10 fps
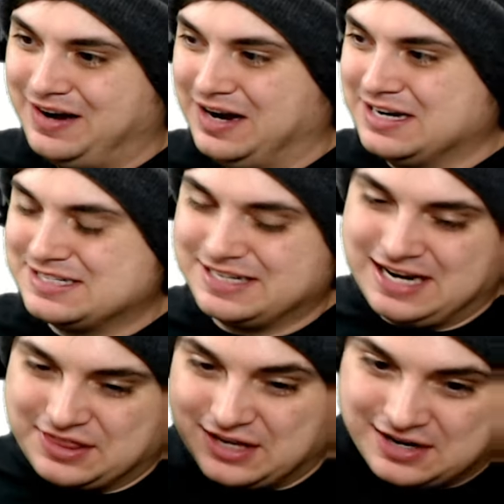Honestly,
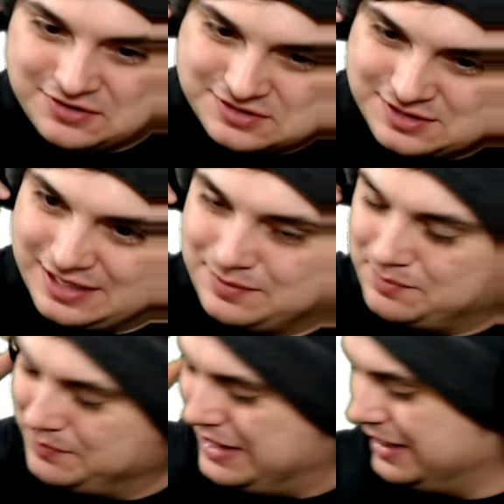I thought I was like
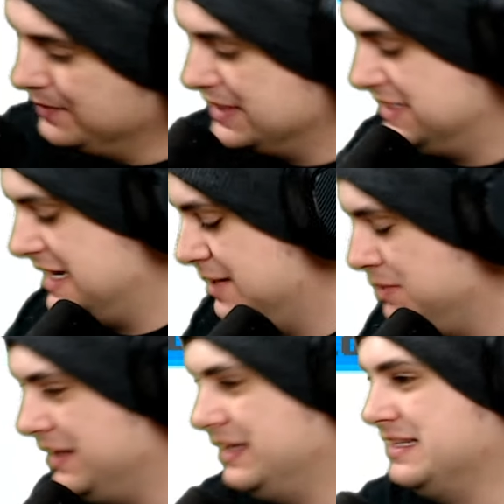making a mistake
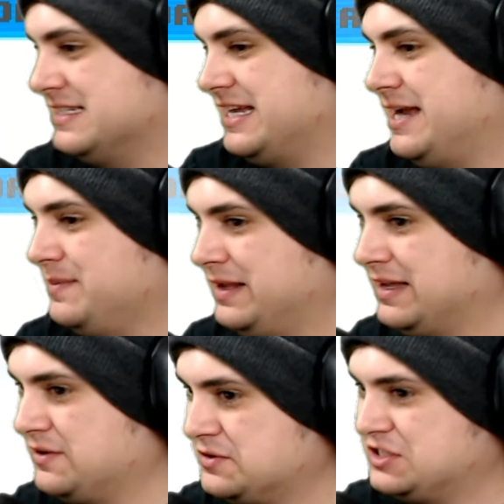playing this game.
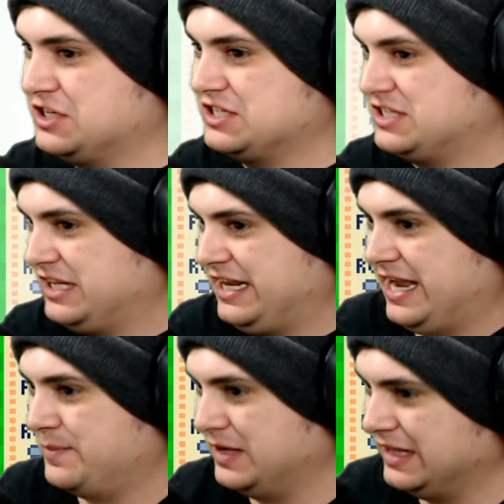Like it was just the
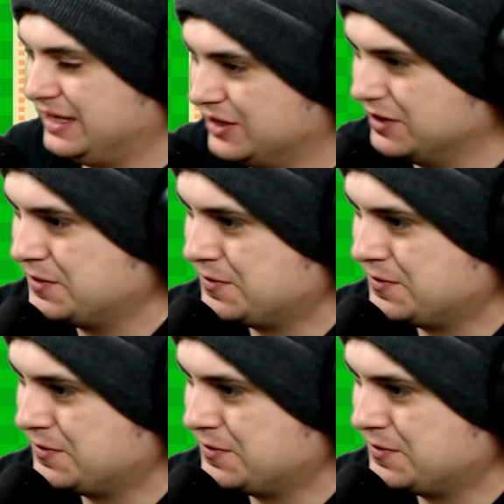emulator